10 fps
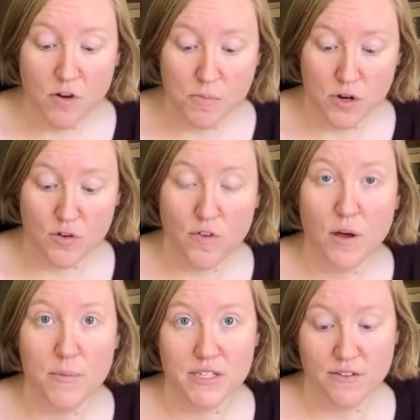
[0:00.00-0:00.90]
remove
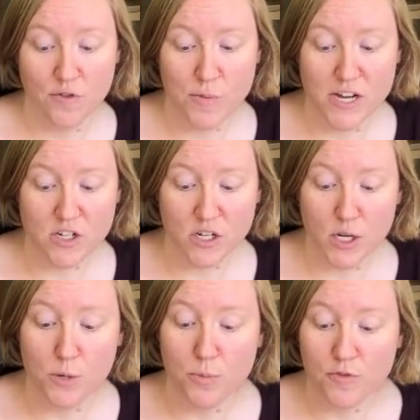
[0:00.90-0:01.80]
a misinformation
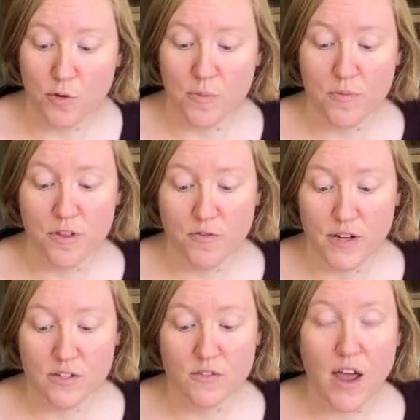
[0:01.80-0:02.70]
cube from the
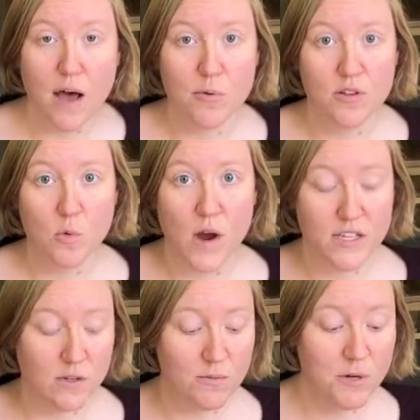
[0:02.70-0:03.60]
fields of Albert the
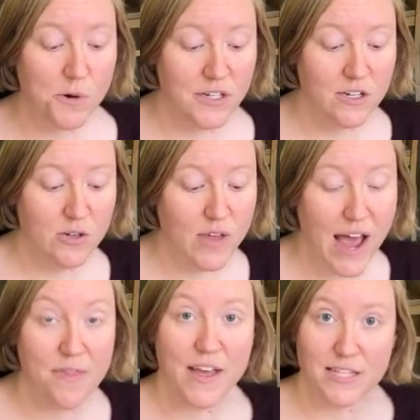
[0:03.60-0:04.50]
White. So I'm going to do
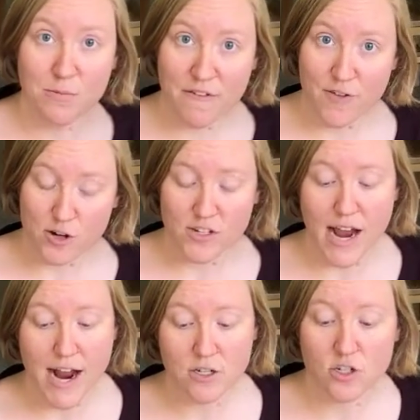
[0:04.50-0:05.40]
that. That's my first
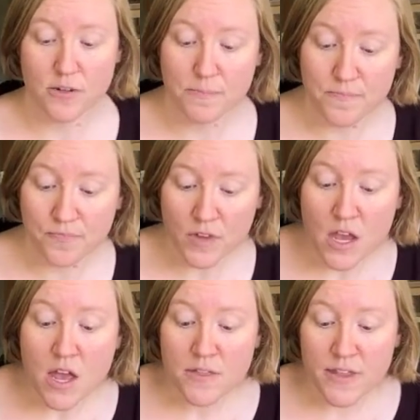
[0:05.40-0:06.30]
action.
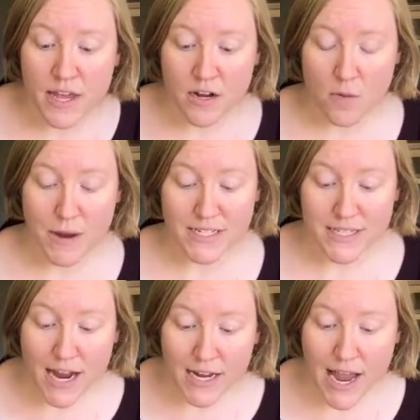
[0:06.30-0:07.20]
Then my
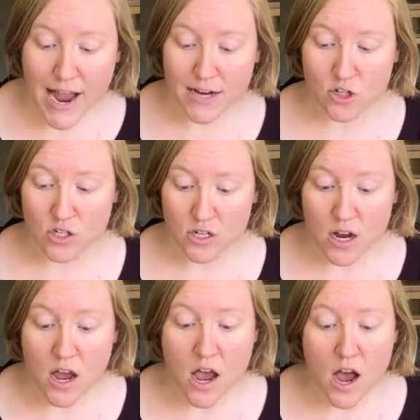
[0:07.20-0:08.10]
second action,
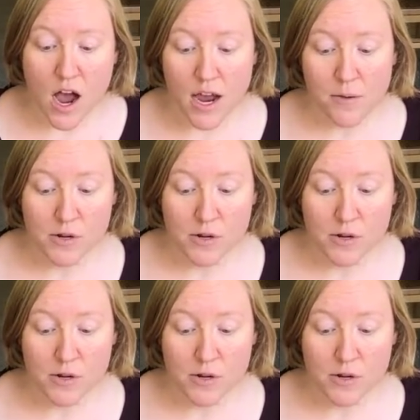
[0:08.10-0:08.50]
I am